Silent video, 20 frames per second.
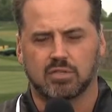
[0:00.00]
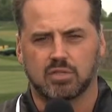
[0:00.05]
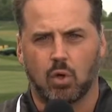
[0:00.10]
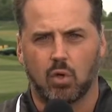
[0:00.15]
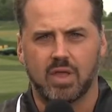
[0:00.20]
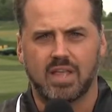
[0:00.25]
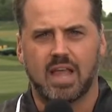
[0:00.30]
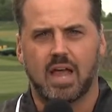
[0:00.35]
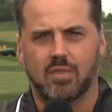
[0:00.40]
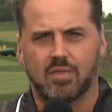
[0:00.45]

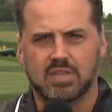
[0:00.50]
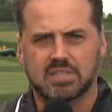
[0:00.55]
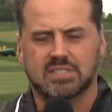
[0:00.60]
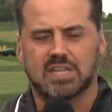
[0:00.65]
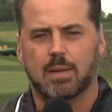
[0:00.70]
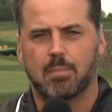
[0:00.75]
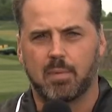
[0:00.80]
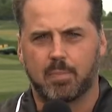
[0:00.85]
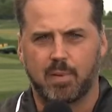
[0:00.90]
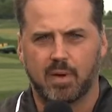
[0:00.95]
doling out this
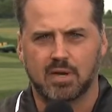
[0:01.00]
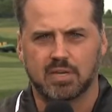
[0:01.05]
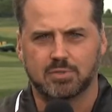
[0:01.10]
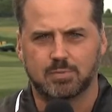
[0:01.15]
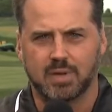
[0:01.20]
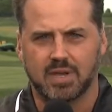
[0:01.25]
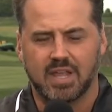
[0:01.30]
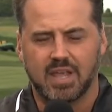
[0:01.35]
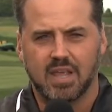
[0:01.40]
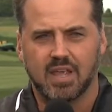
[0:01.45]
type of
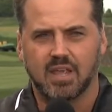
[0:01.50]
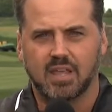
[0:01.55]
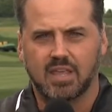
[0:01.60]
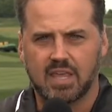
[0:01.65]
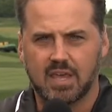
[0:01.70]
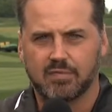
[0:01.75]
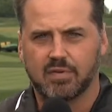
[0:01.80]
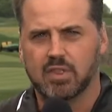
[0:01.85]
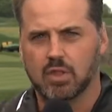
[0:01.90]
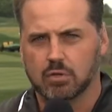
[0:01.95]
punishment
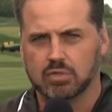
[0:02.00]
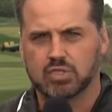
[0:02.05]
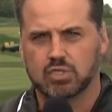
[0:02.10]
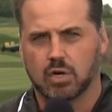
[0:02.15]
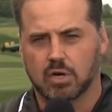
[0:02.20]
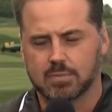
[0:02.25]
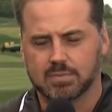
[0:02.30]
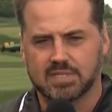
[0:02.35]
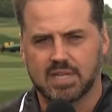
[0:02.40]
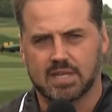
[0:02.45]
given those
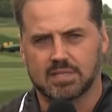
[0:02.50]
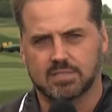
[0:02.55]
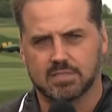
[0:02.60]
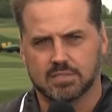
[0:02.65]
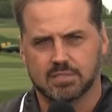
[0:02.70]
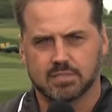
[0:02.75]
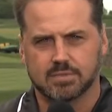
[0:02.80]
circumstances.